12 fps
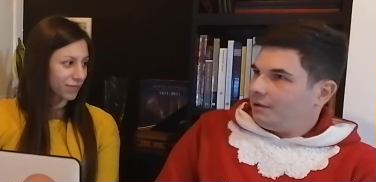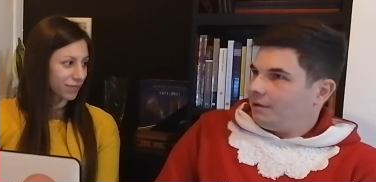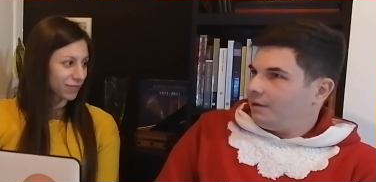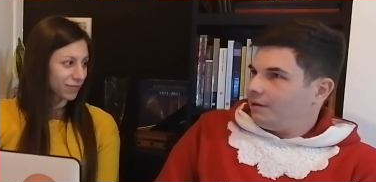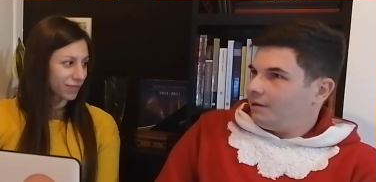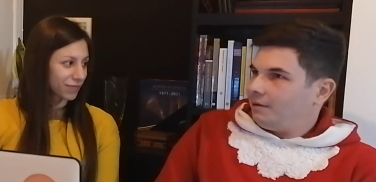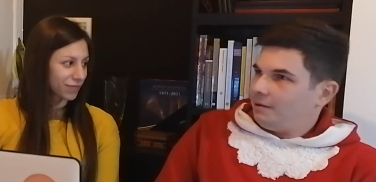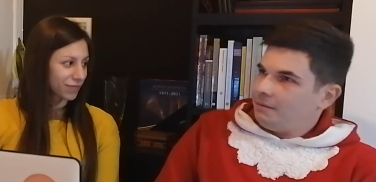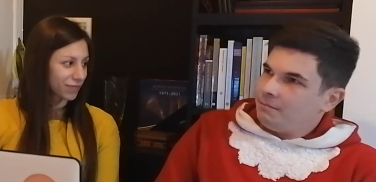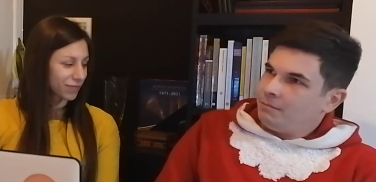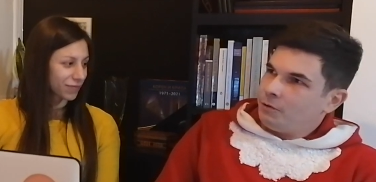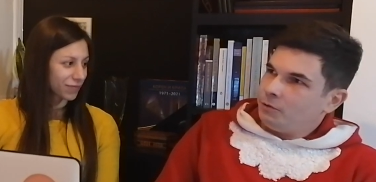Speaker 1: uh,
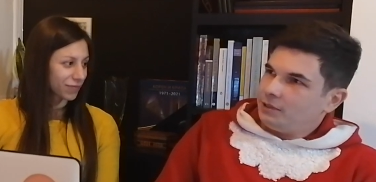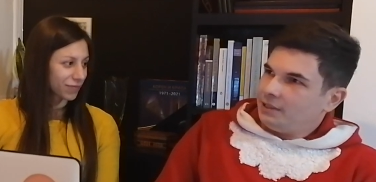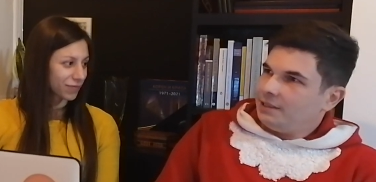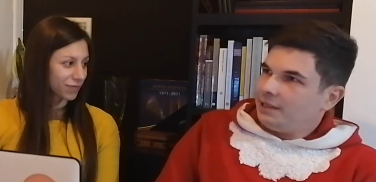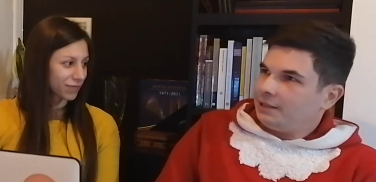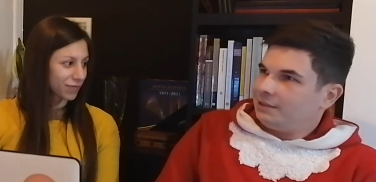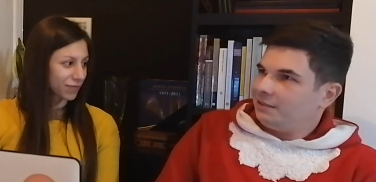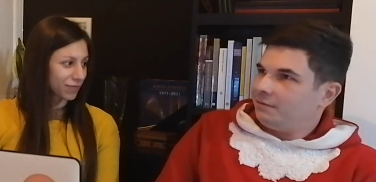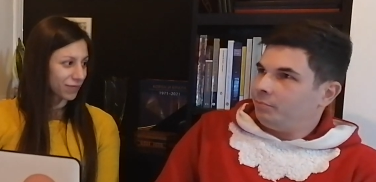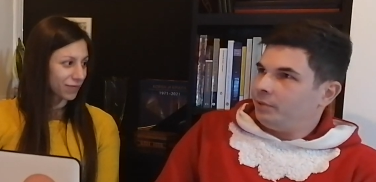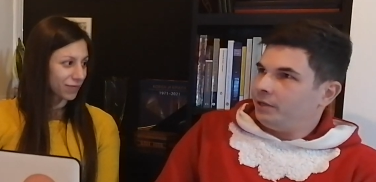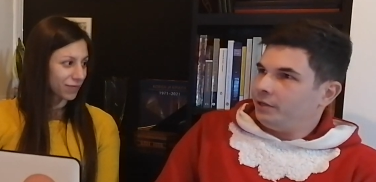most
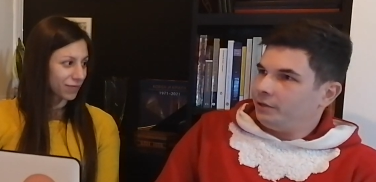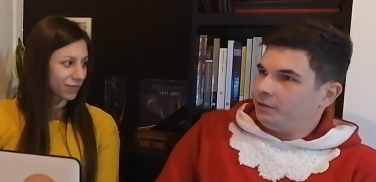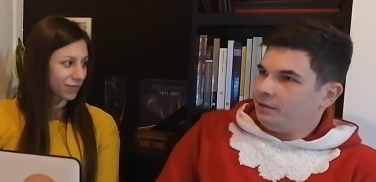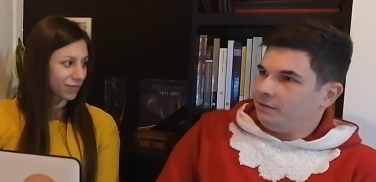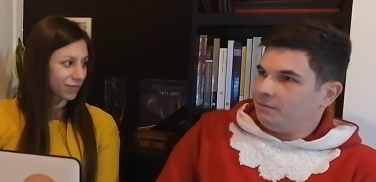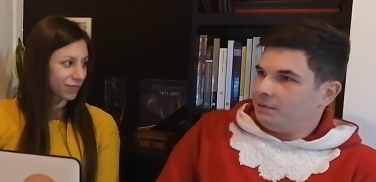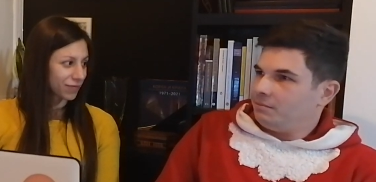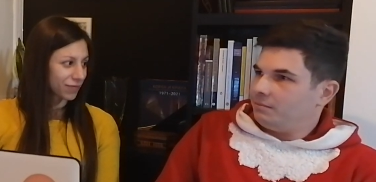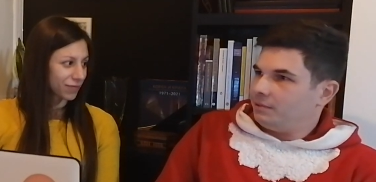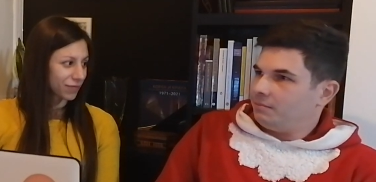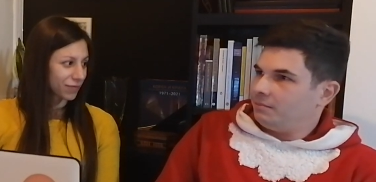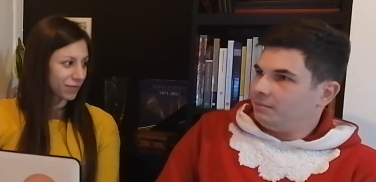intensive period
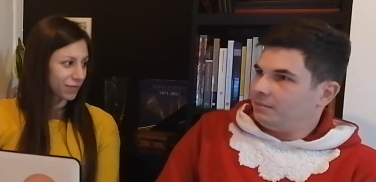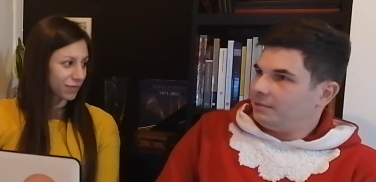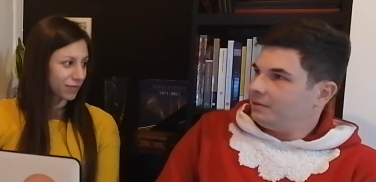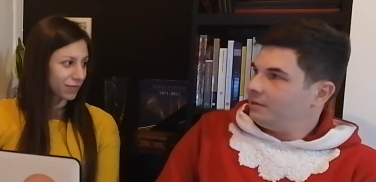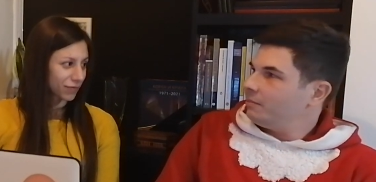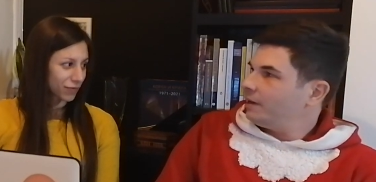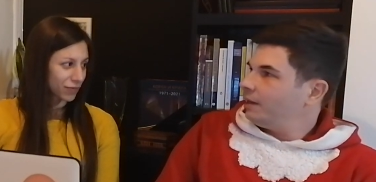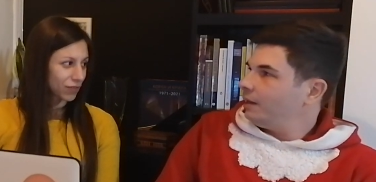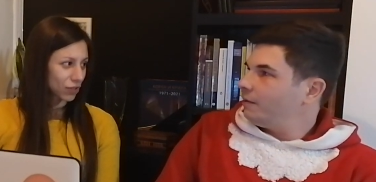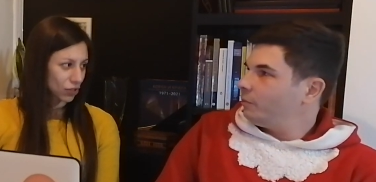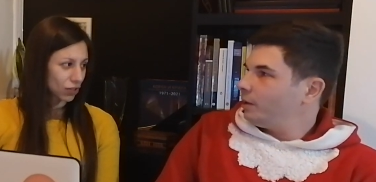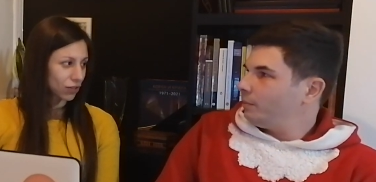in, in, in, my
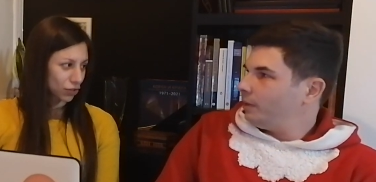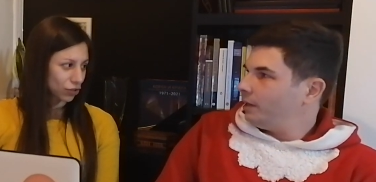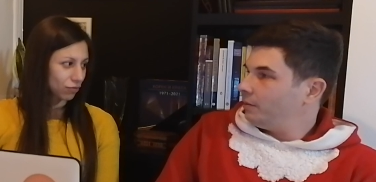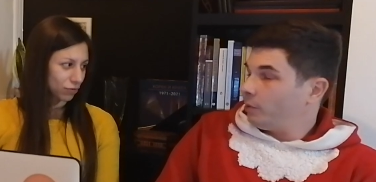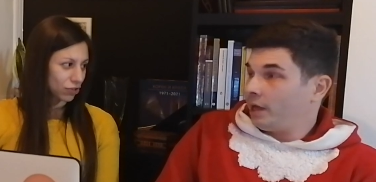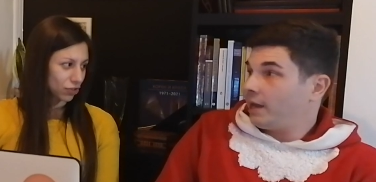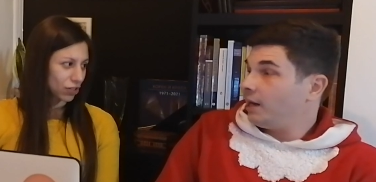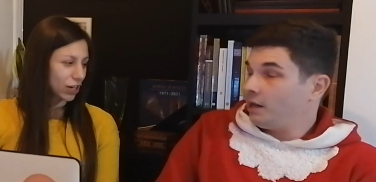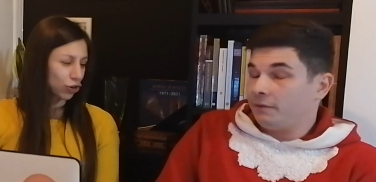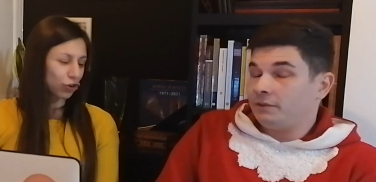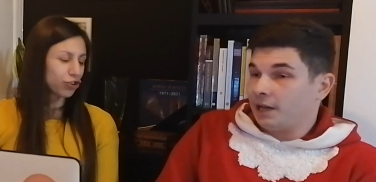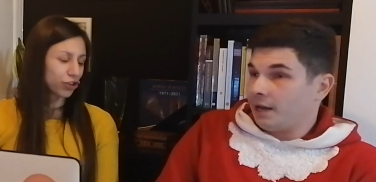life I played. When I had
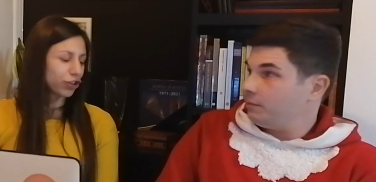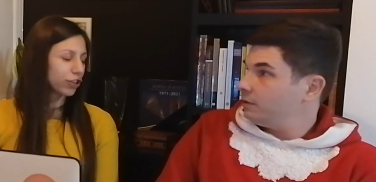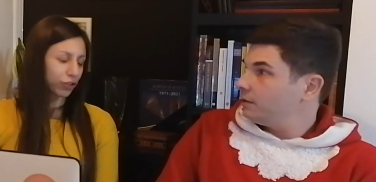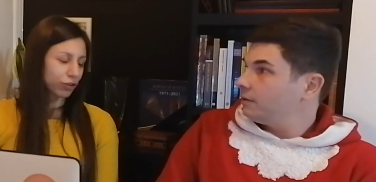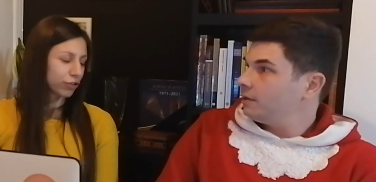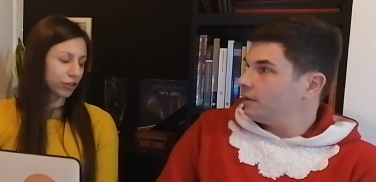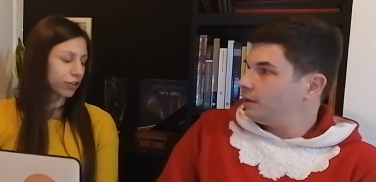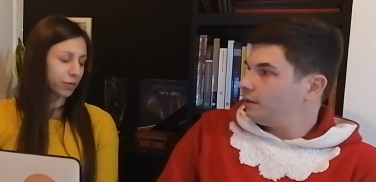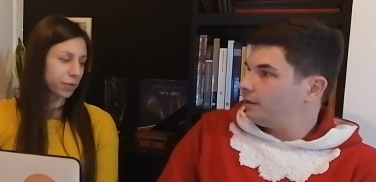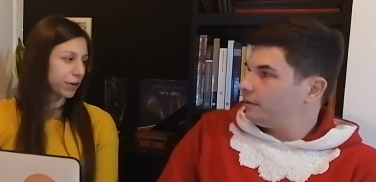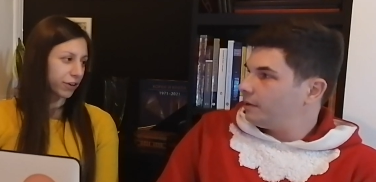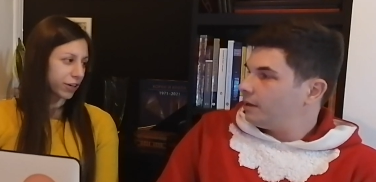your time, nerd,
Speaker 2: your
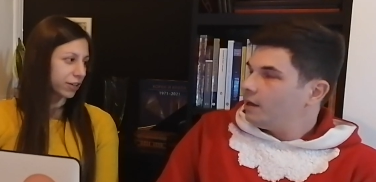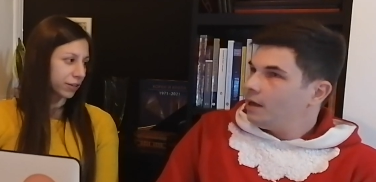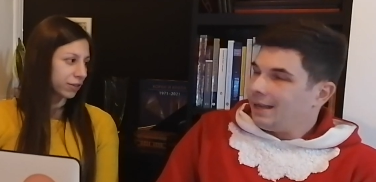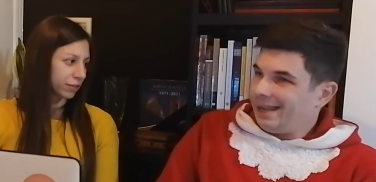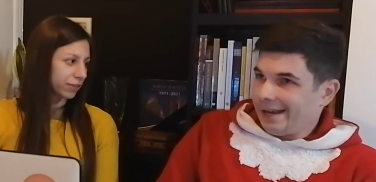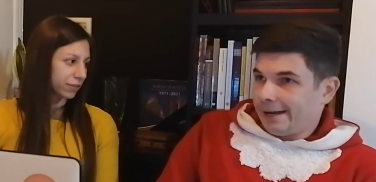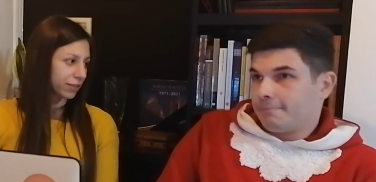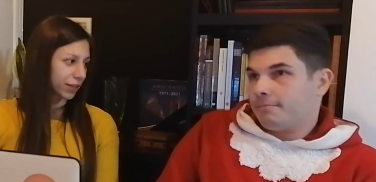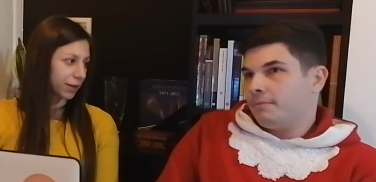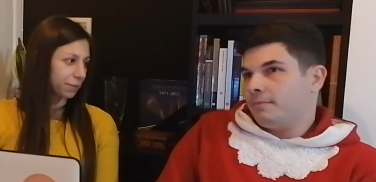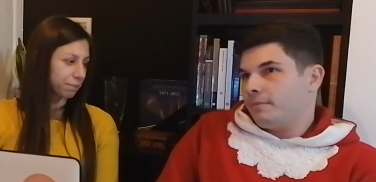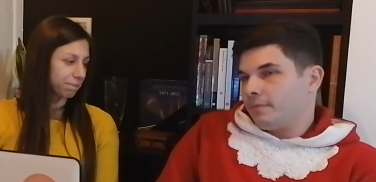nerd period.
Speaker 1: Yeah.
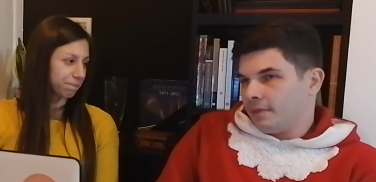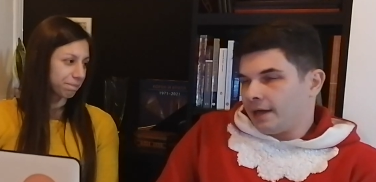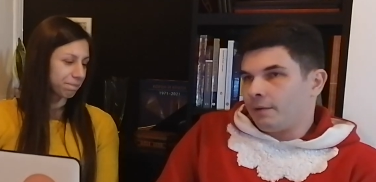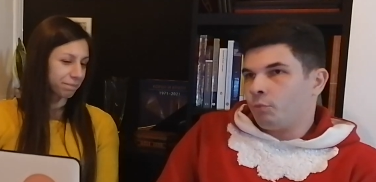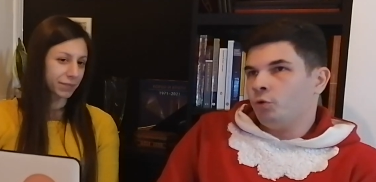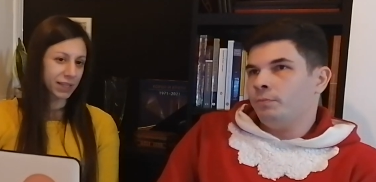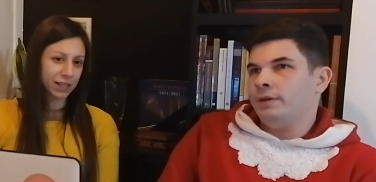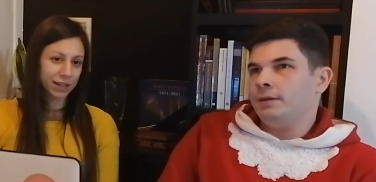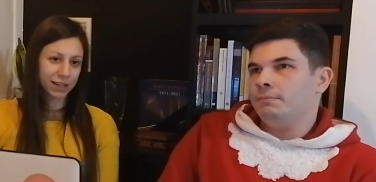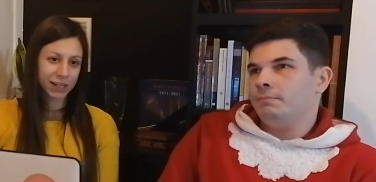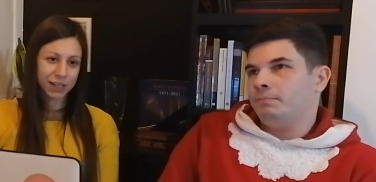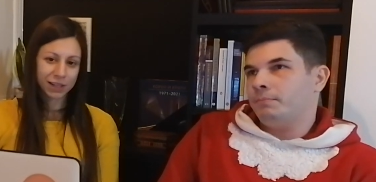Yep. That would
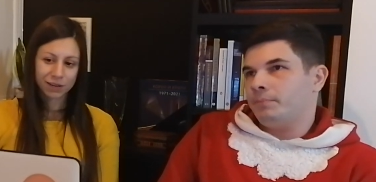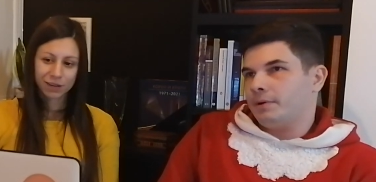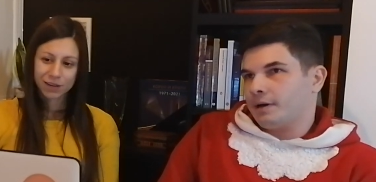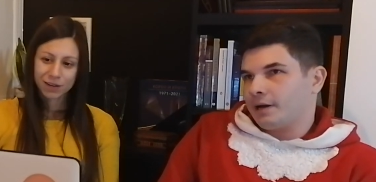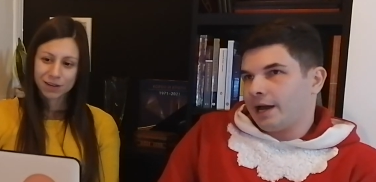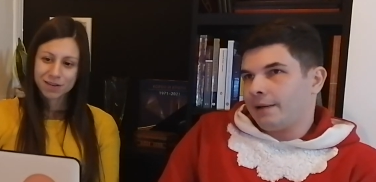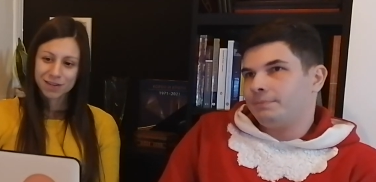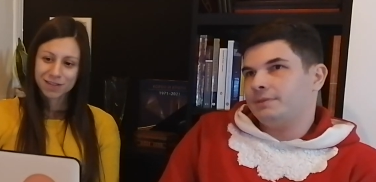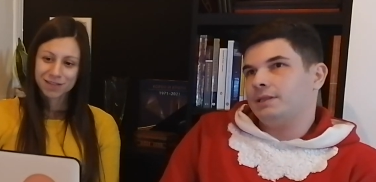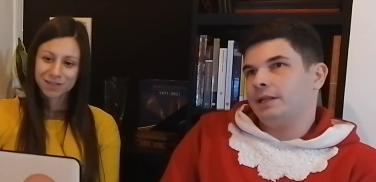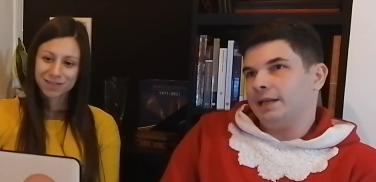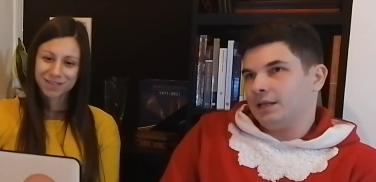be
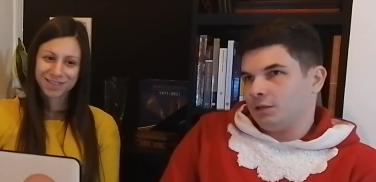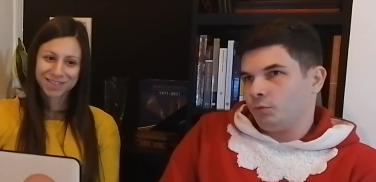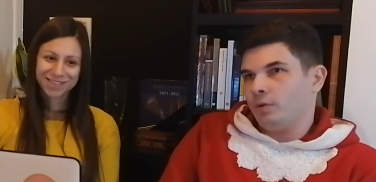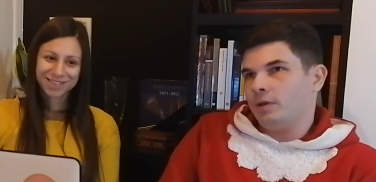perhaps linked